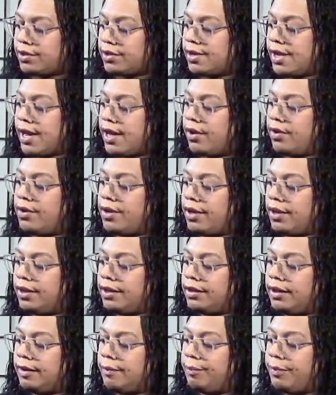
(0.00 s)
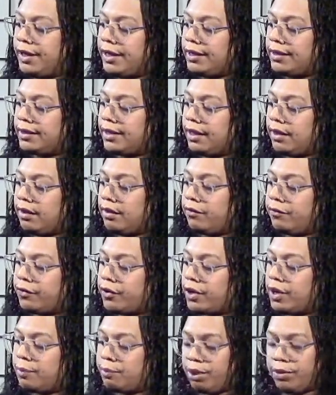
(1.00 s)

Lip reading: Now, the big thing for,